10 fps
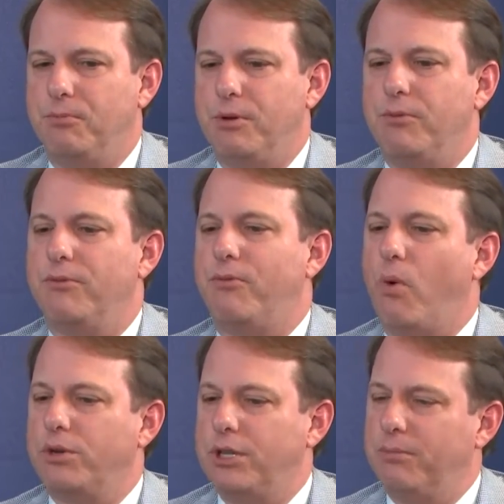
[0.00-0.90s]
we were
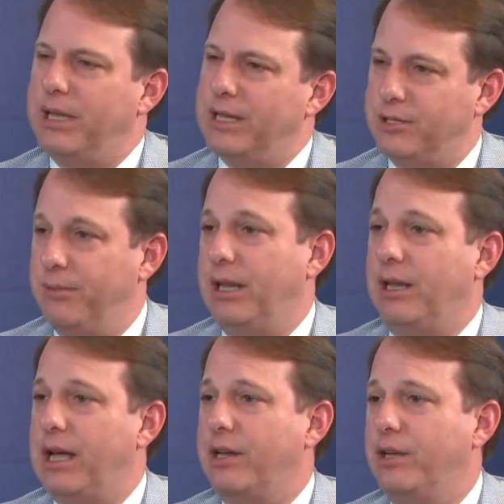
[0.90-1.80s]
fortunate and blessed to meet a
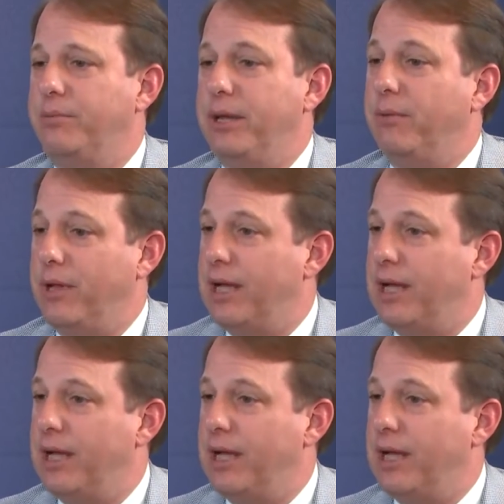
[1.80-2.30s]
lot of good people